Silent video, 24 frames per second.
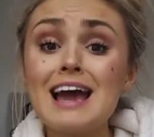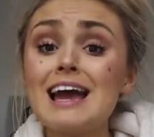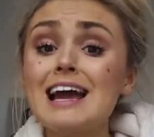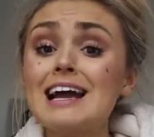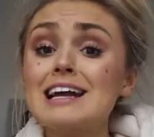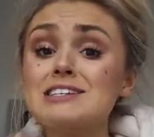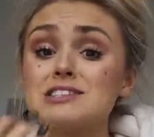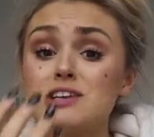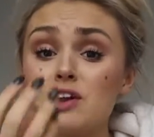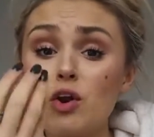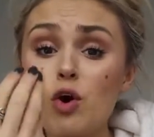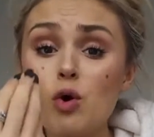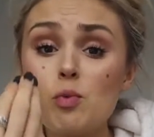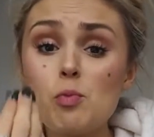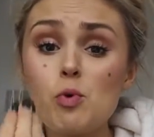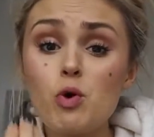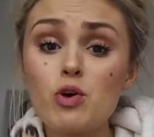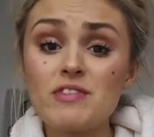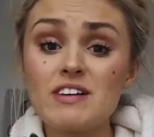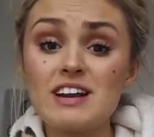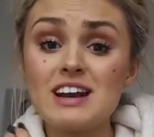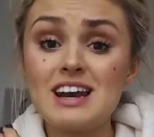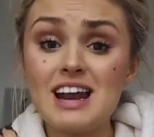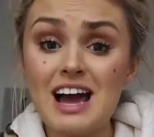It's a lot
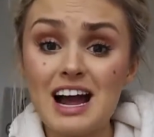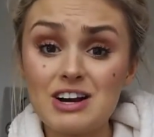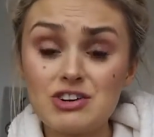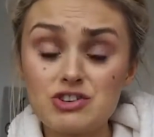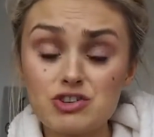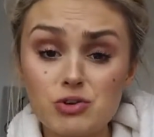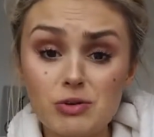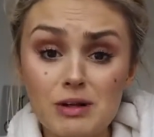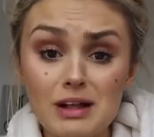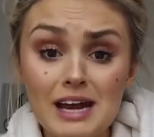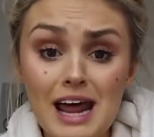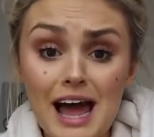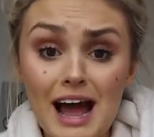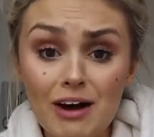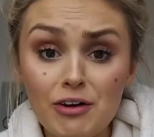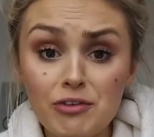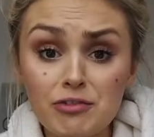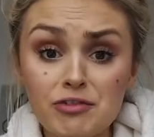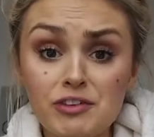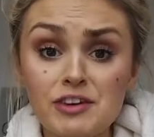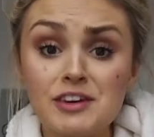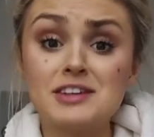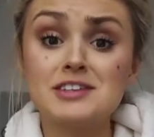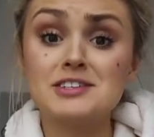more of a natural and
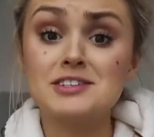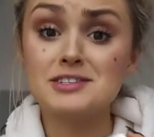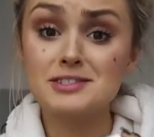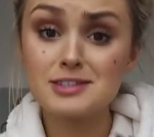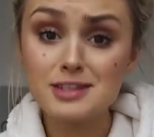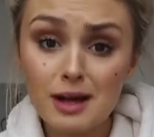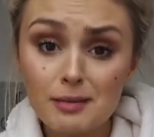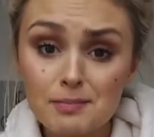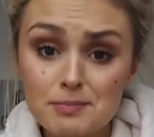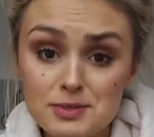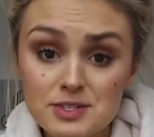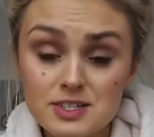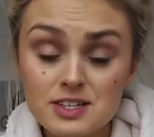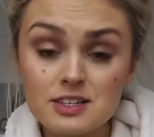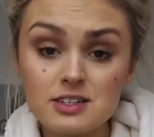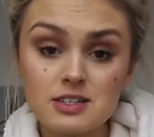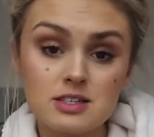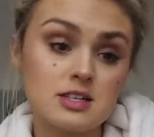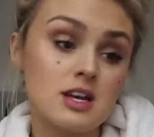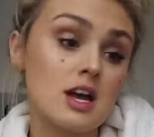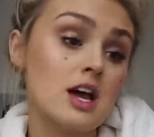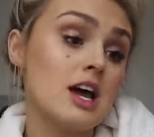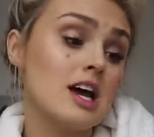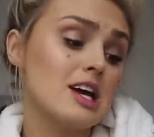healthier
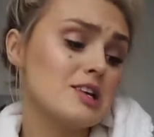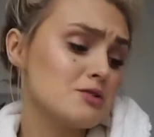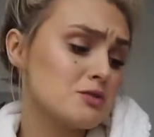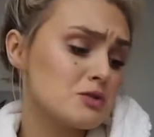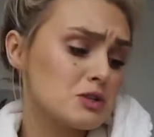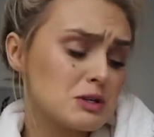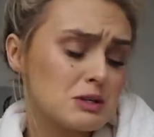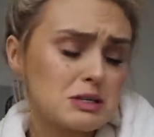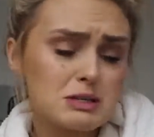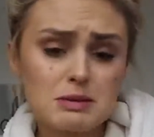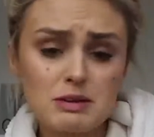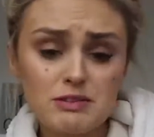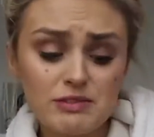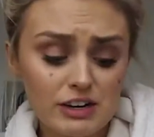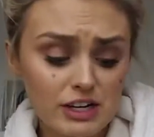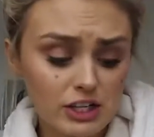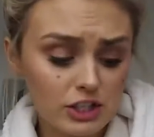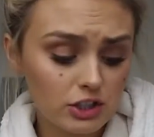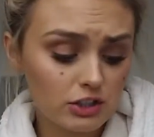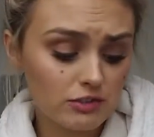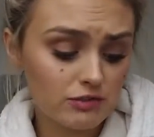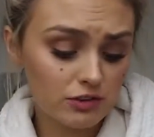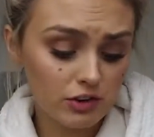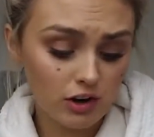substance. It's also supposed to be
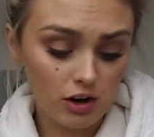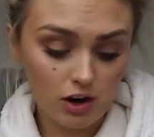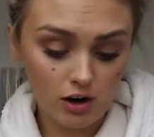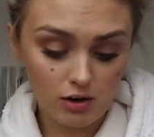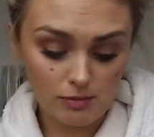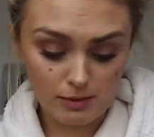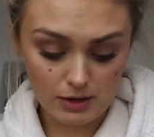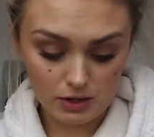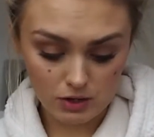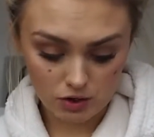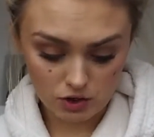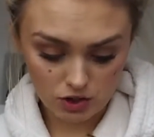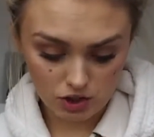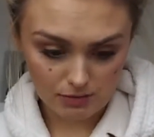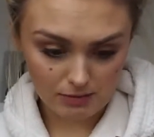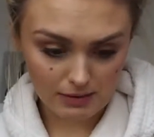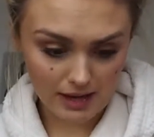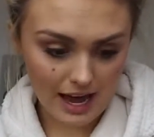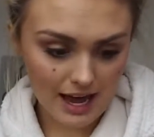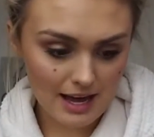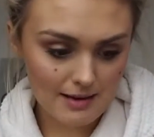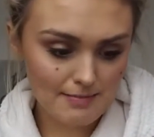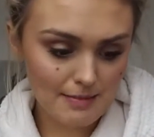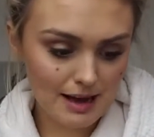really good for, oh my gosh, I'm
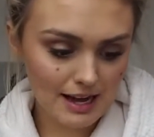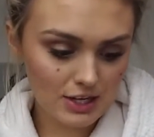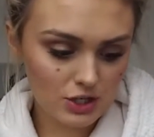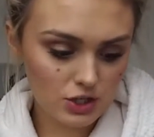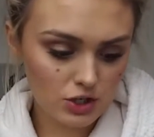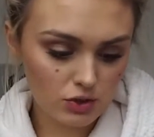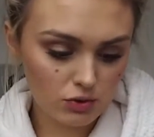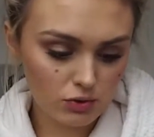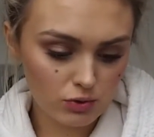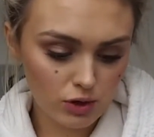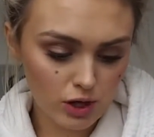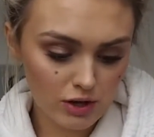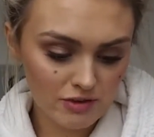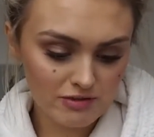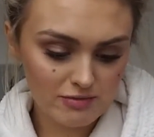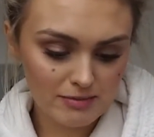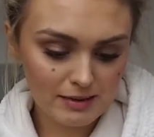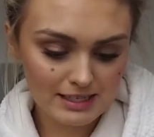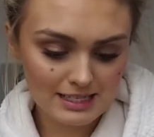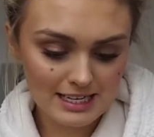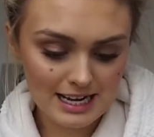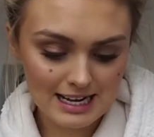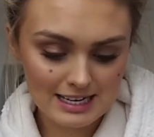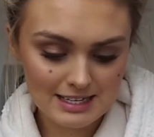getting matcha all over
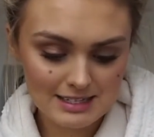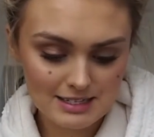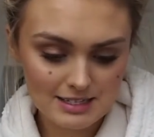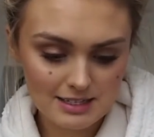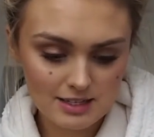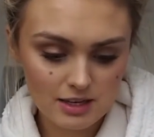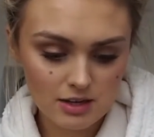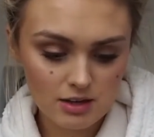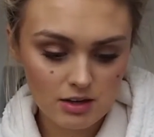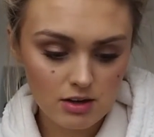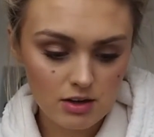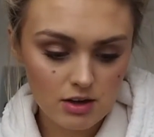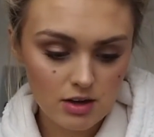my desk.